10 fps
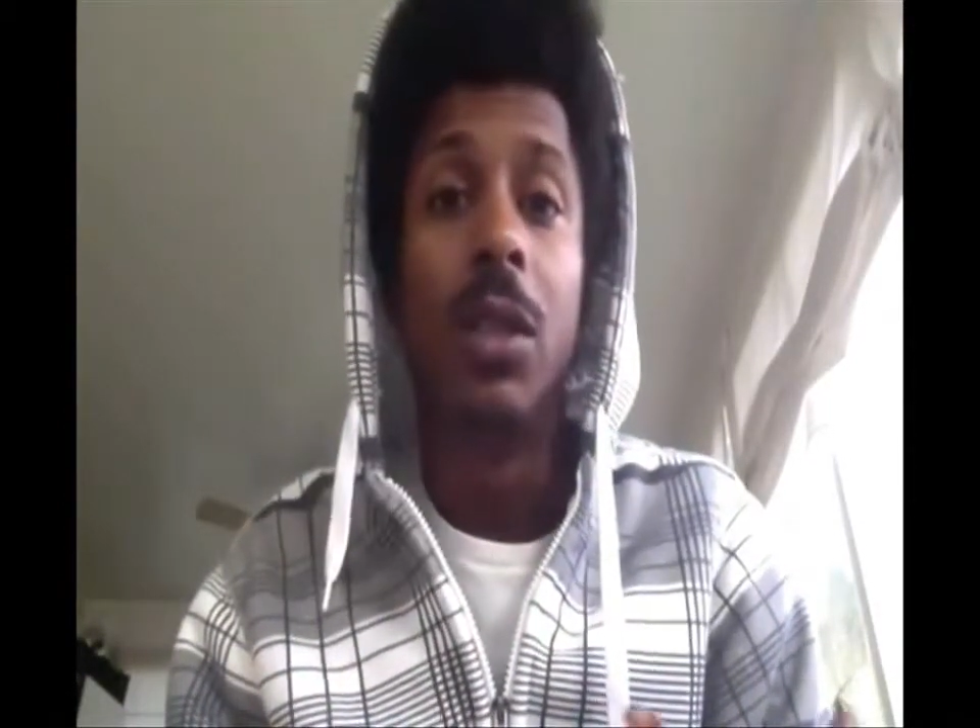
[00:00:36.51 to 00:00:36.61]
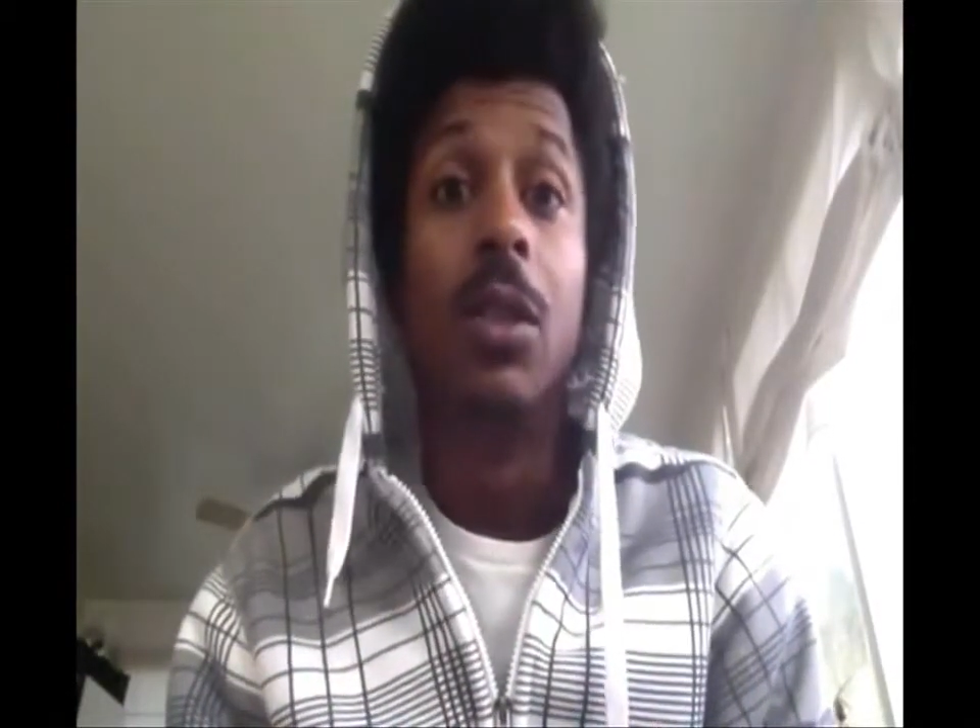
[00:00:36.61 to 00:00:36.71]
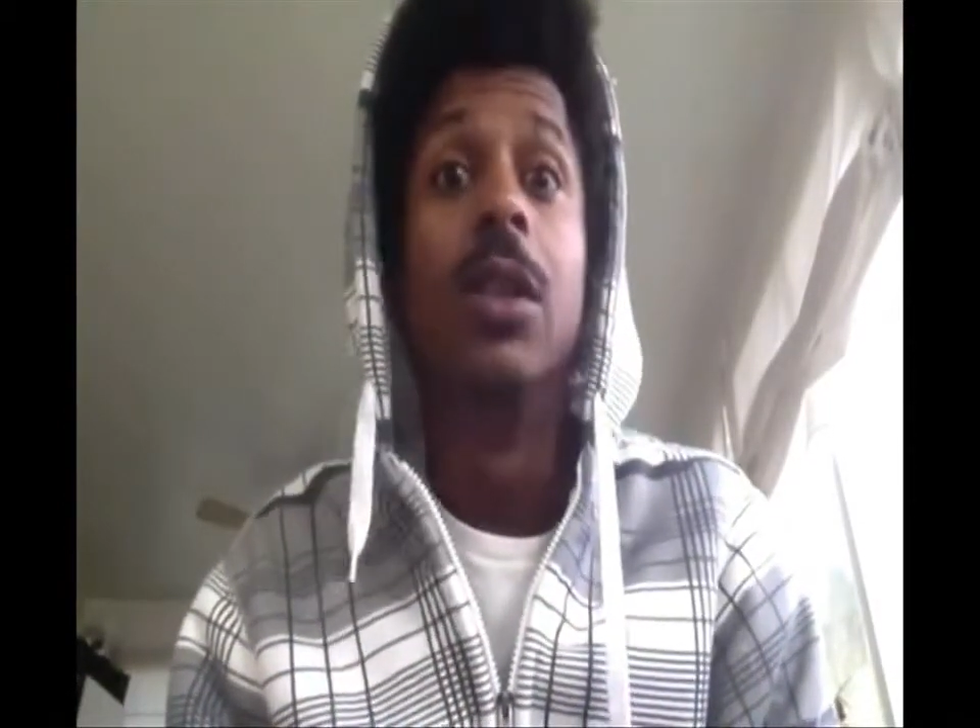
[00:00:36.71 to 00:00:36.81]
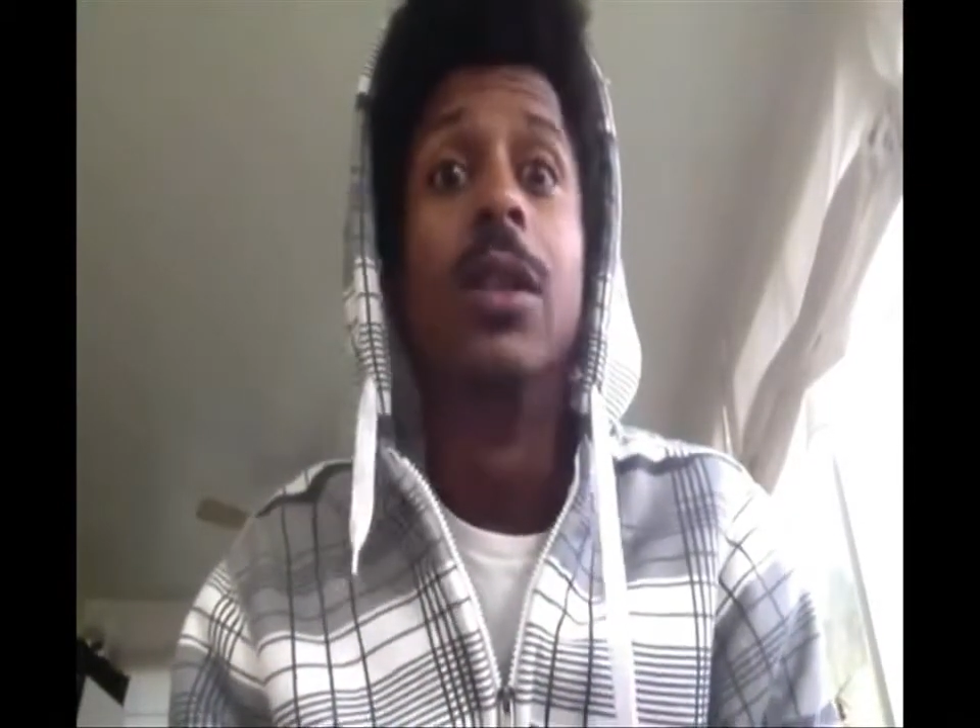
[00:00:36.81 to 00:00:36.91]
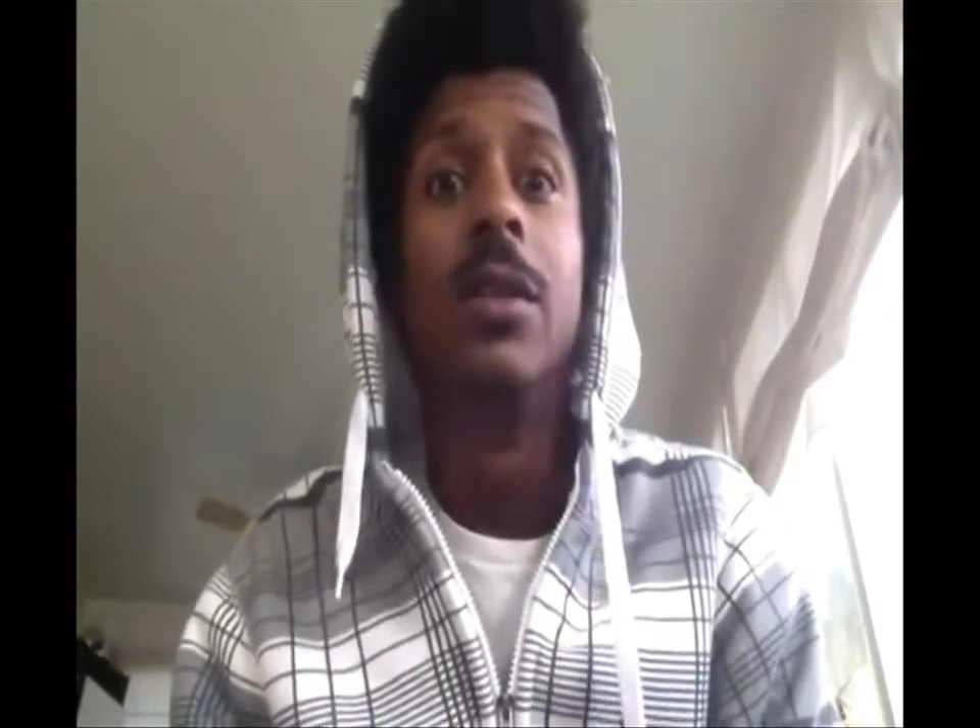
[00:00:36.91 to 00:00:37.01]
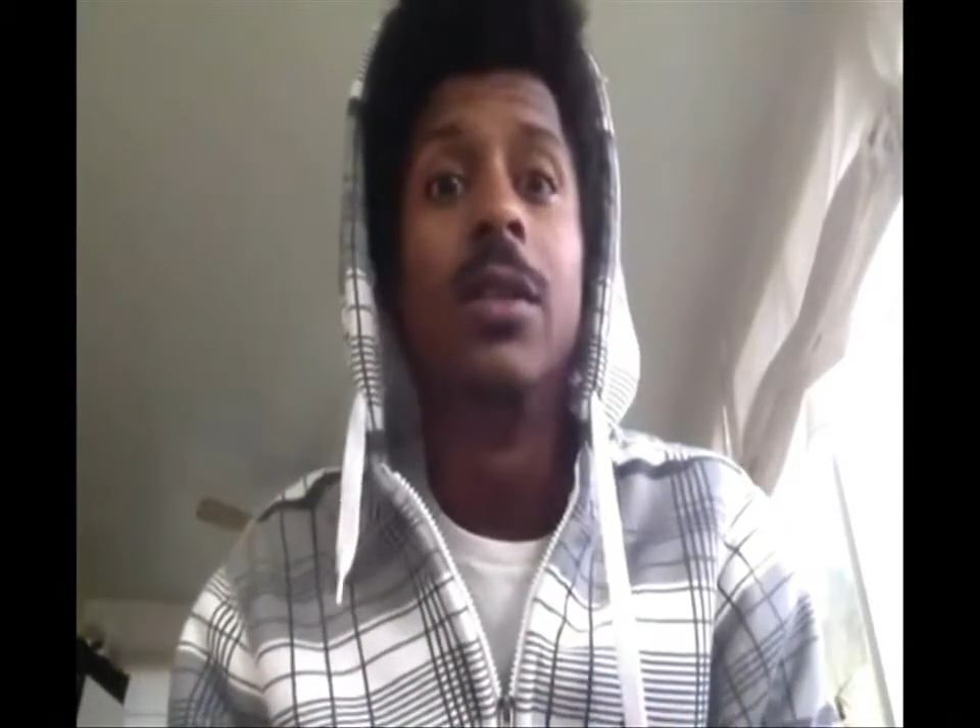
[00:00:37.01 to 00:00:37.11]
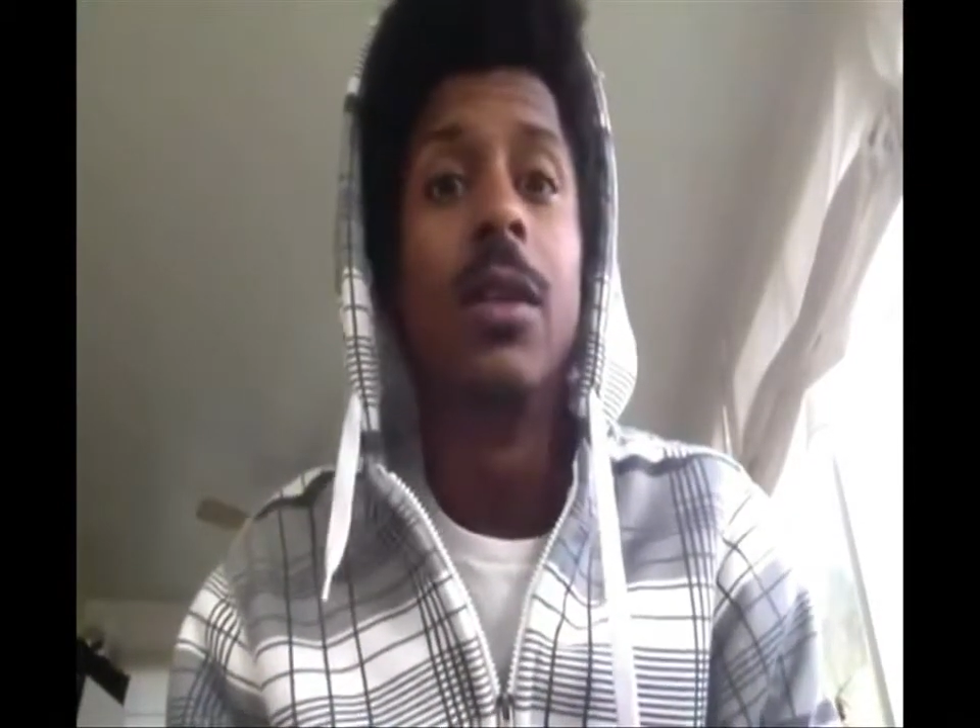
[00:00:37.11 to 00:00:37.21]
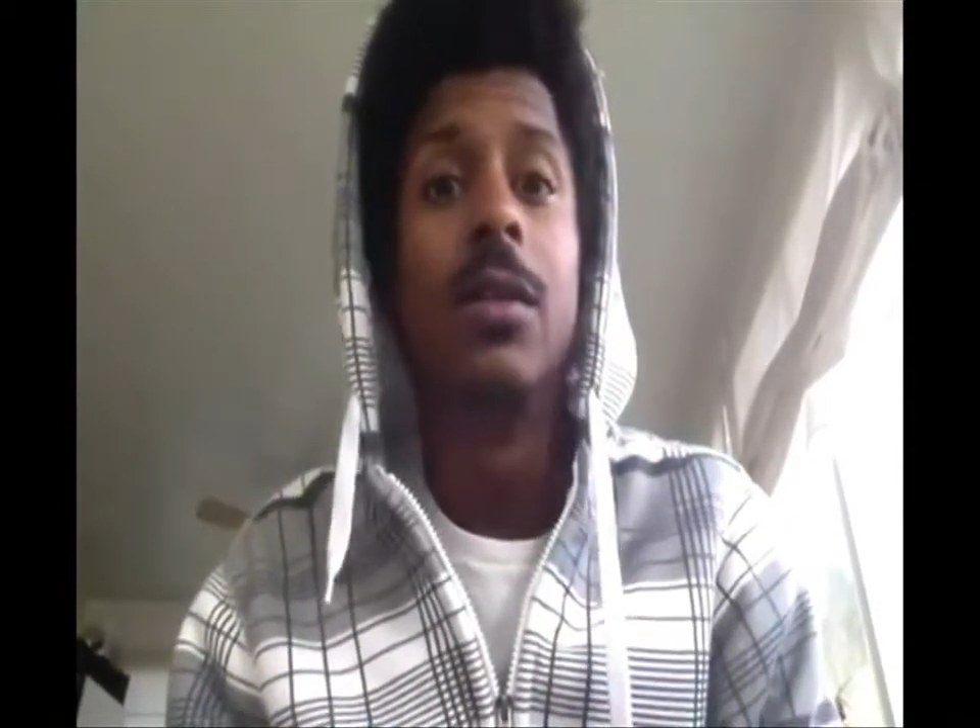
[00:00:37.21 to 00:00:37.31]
good,